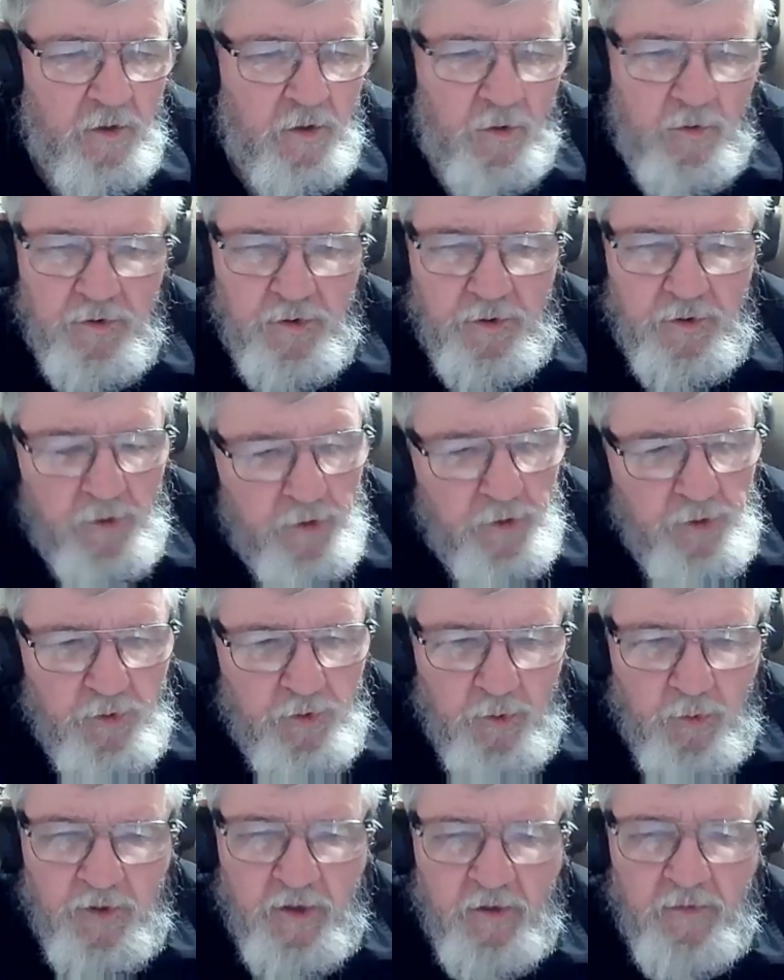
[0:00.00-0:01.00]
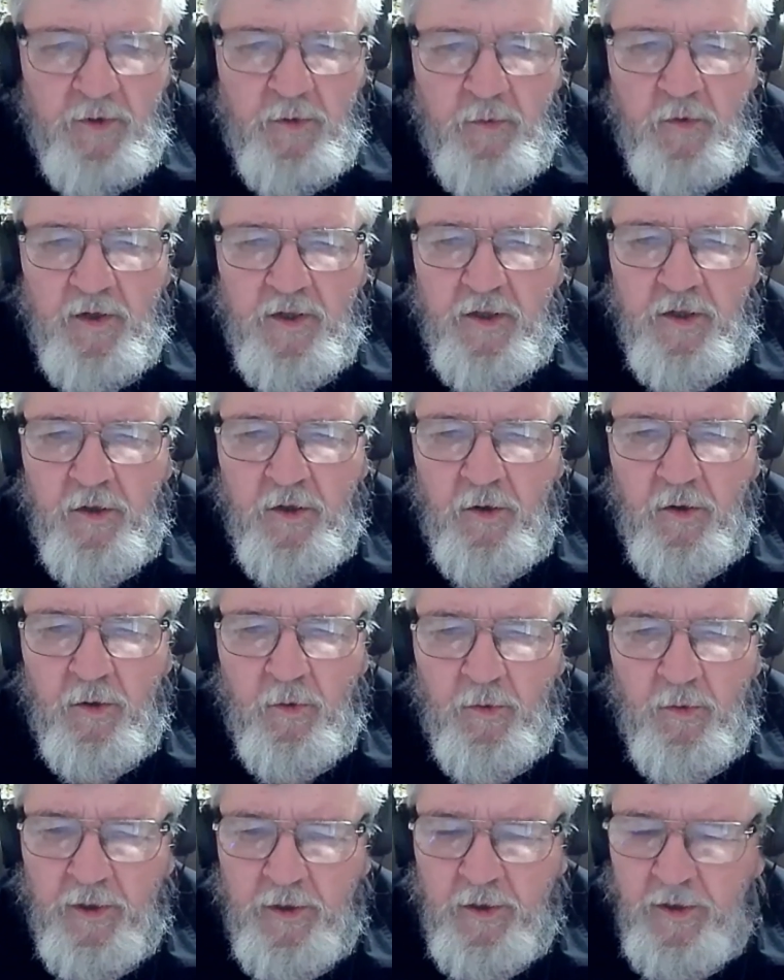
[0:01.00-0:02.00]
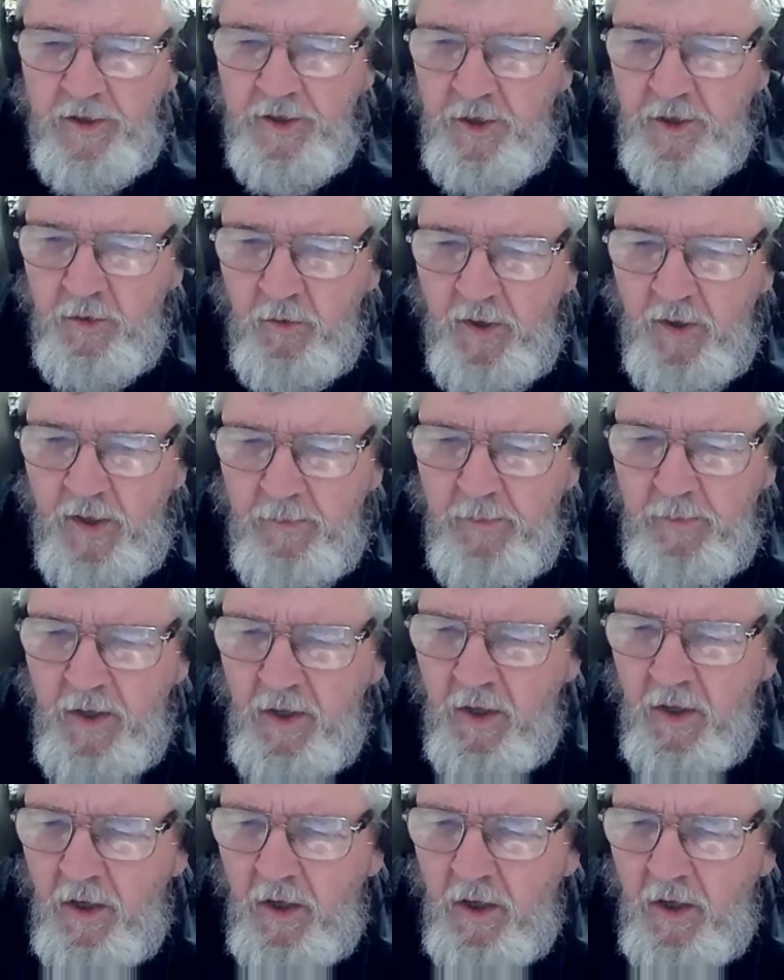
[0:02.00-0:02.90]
Cosa Nostra, or whatever you want to call organized crime.